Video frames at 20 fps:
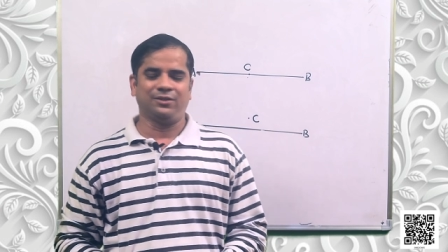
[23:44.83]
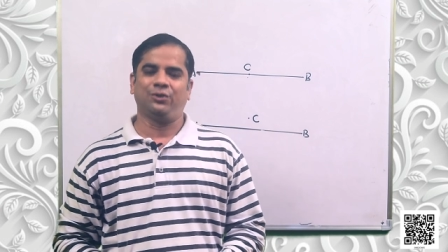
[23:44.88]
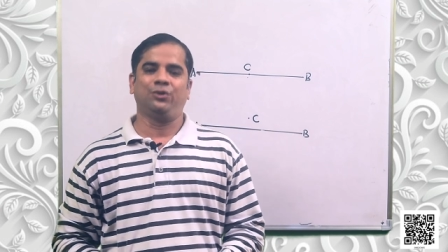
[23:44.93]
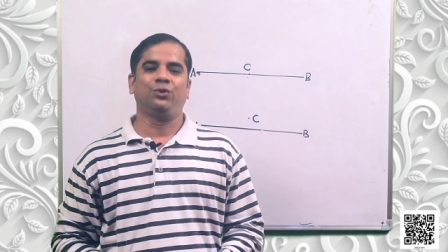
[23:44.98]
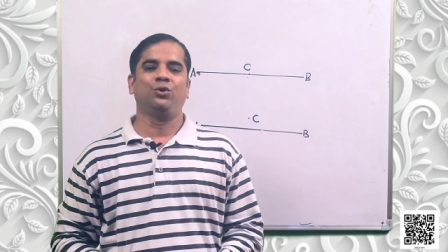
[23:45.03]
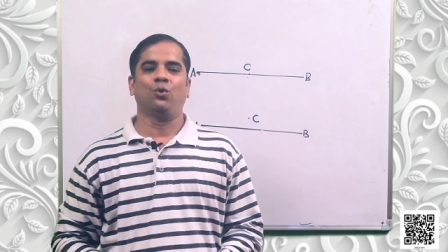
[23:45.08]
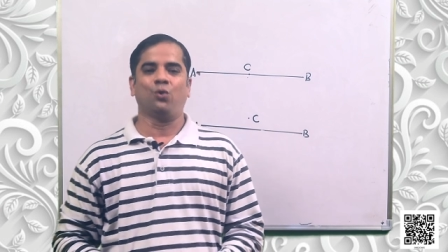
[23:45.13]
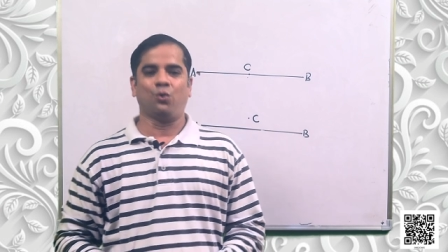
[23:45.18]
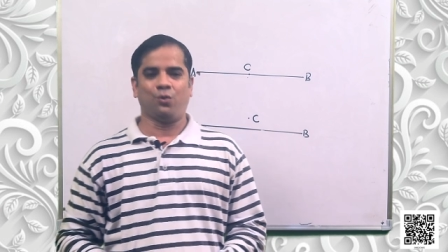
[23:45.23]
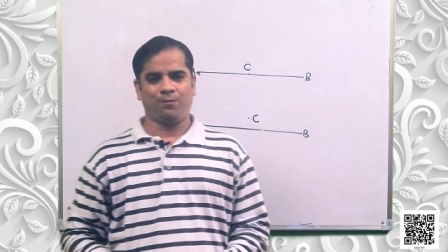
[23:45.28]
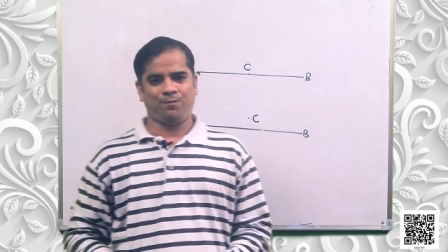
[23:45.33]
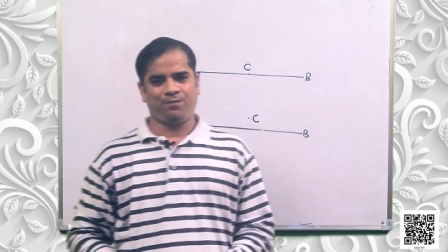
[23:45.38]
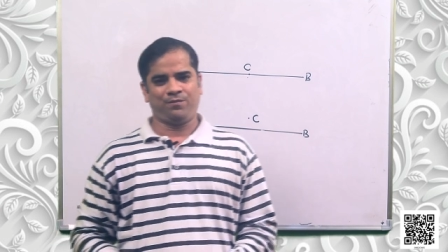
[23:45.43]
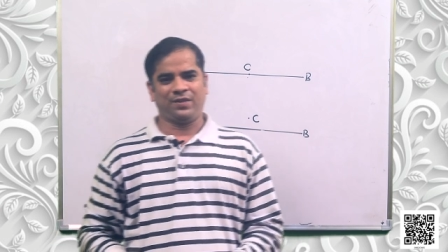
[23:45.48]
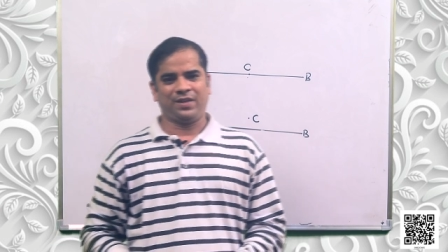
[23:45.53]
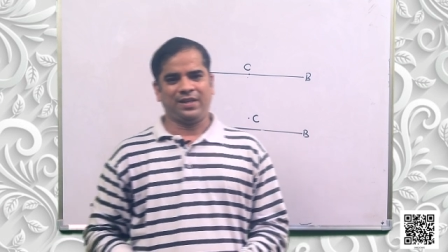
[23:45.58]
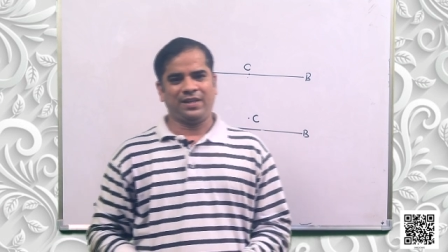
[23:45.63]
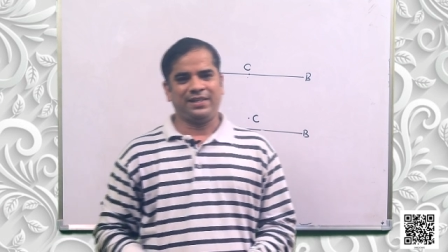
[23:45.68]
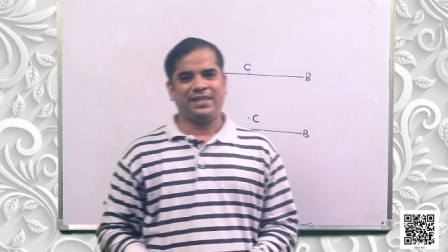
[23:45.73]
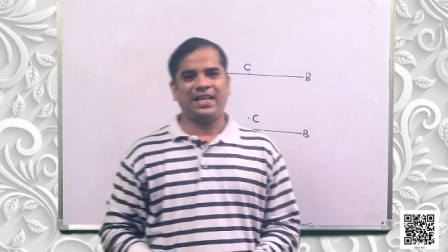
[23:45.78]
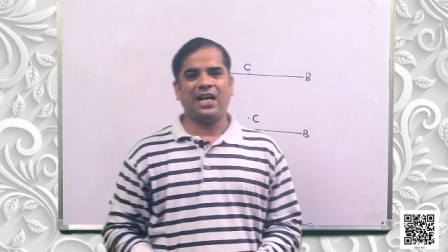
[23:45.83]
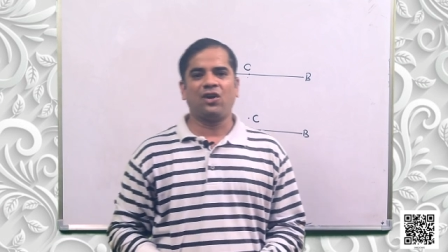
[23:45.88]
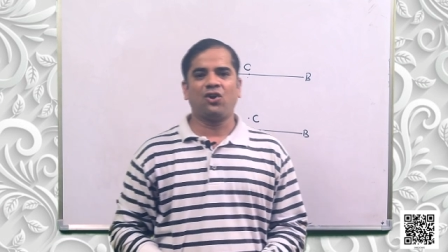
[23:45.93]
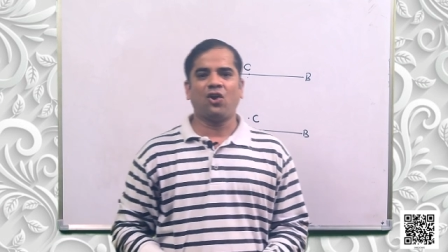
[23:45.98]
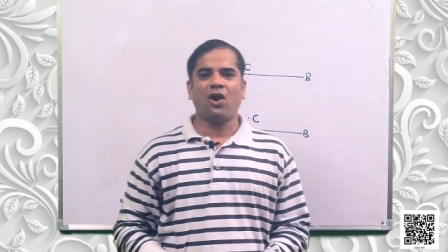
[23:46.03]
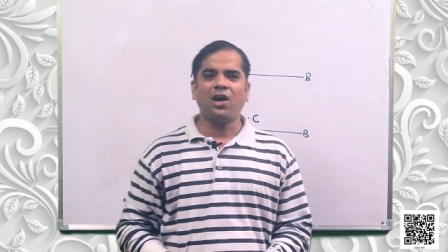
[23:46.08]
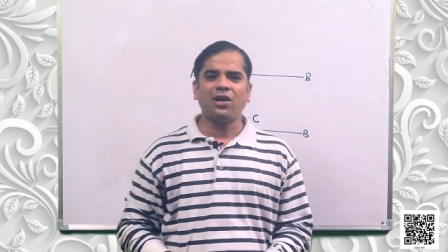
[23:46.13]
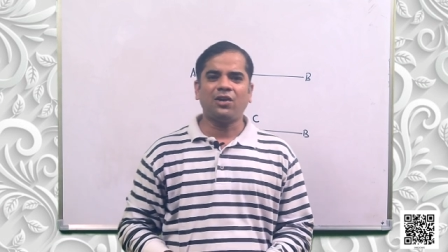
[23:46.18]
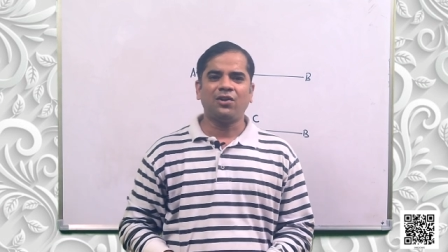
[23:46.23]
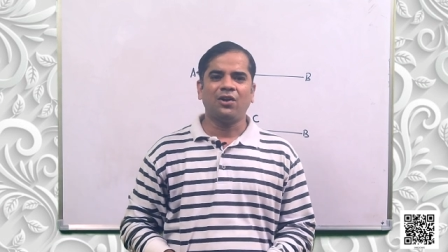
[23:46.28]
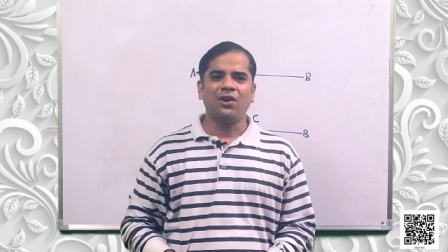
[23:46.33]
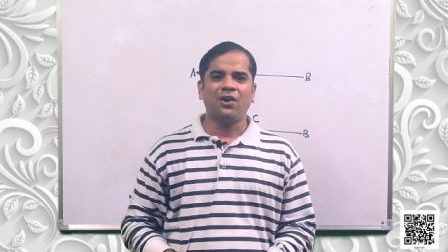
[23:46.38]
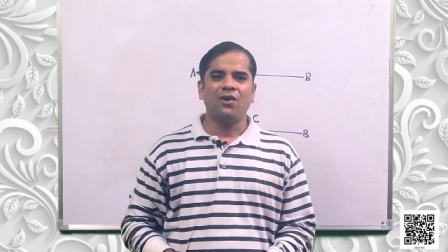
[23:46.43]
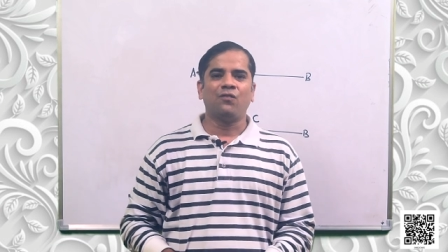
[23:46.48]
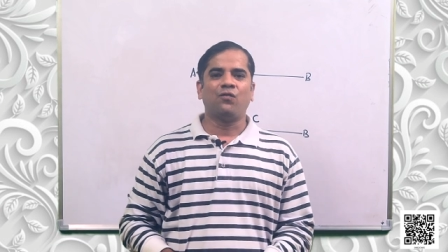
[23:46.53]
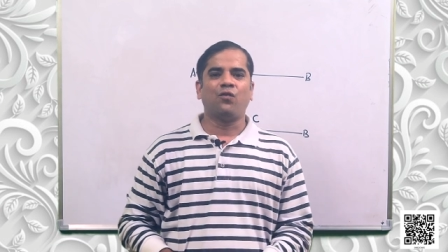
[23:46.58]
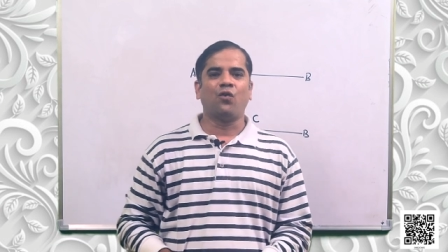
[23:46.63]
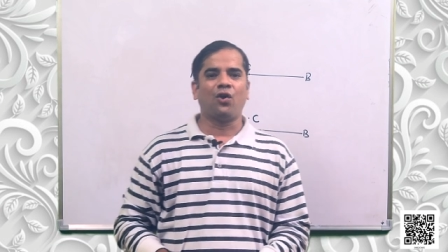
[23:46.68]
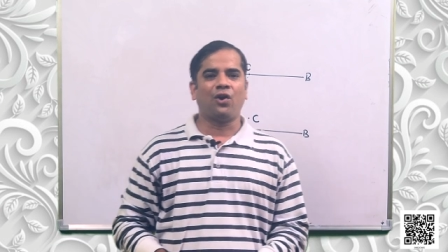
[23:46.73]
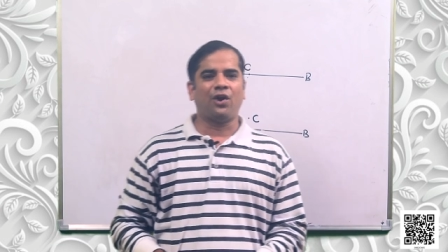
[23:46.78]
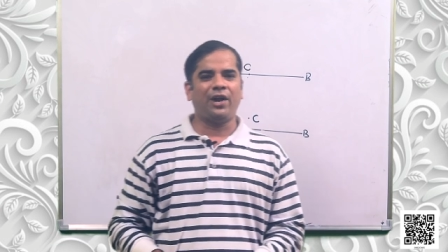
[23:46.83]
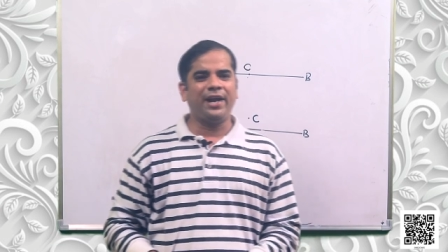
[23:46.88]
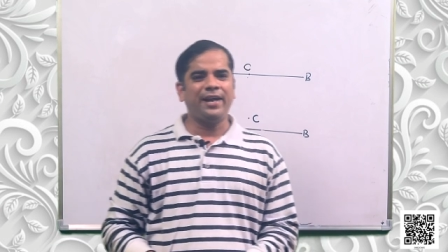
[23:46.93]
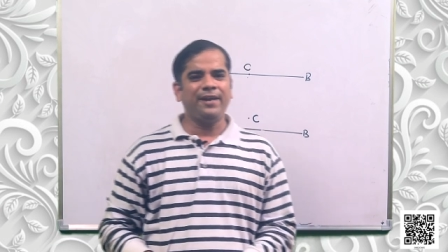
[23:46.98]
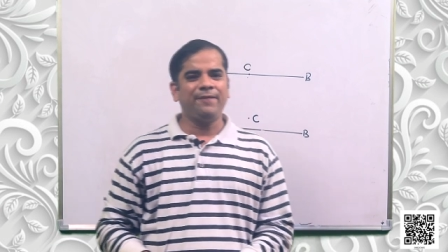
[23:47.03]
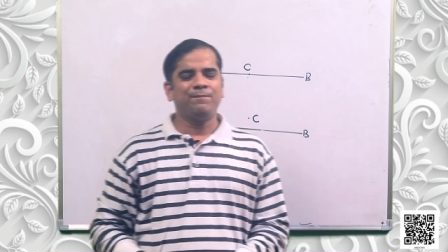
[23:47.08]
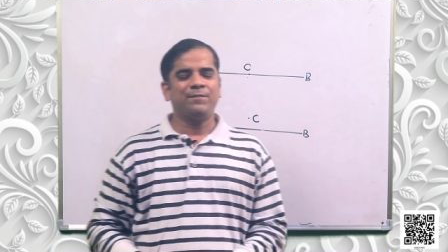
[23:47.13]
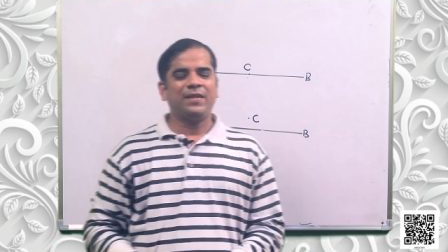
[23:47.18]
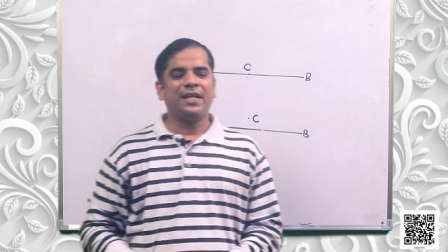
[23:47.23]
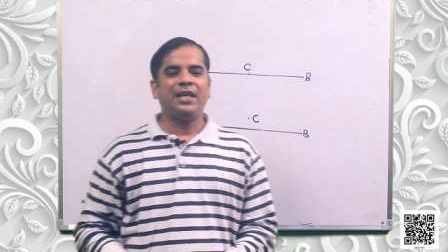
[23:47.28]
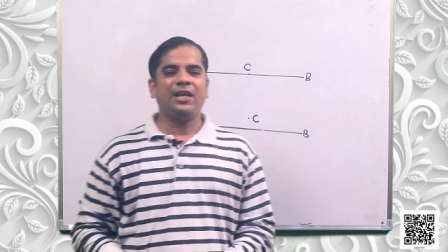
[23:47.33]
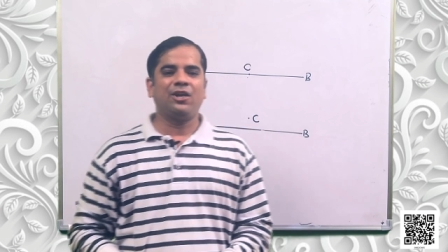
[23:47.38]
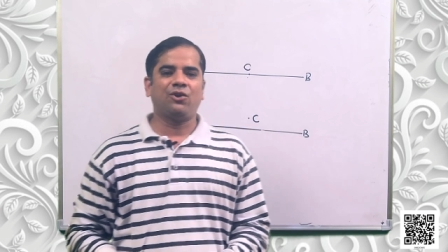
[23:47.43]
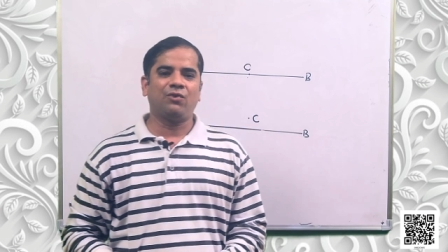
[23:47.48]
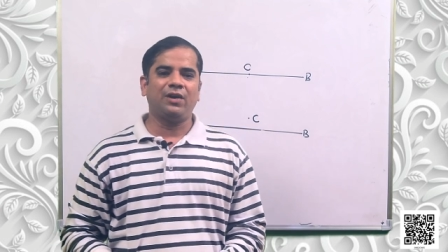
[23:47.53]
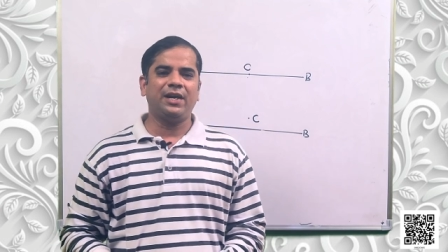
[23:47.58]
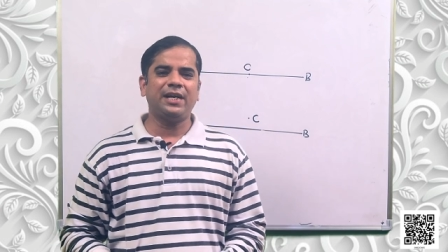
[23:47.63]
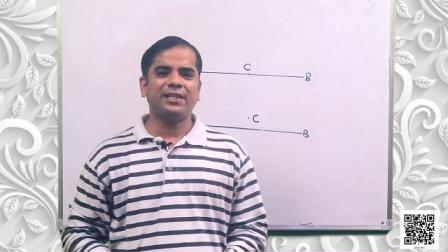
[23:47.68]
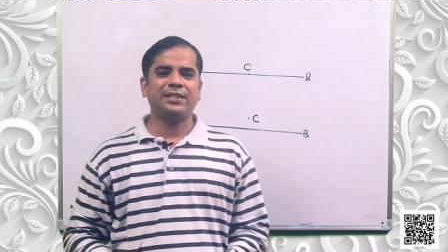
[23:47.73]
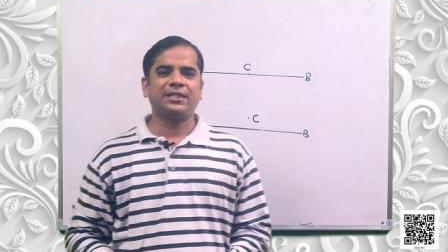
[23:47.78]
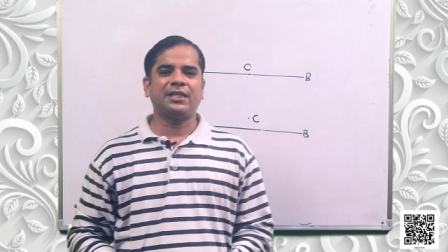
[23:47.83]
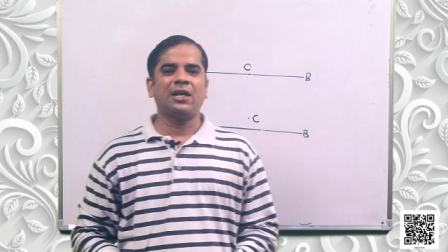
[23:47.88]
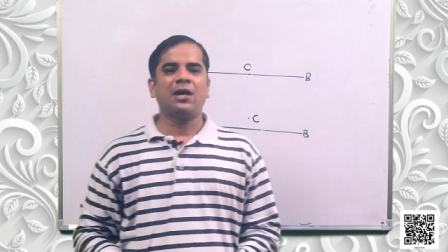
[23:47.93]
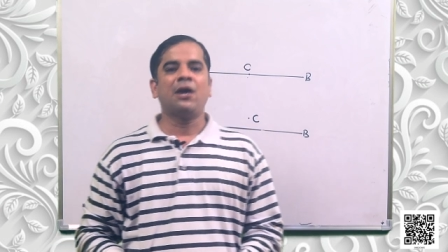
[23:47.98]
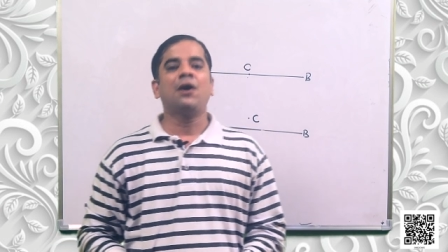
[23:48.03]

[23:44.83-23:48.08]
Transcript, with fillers: No, they are not following Euclid's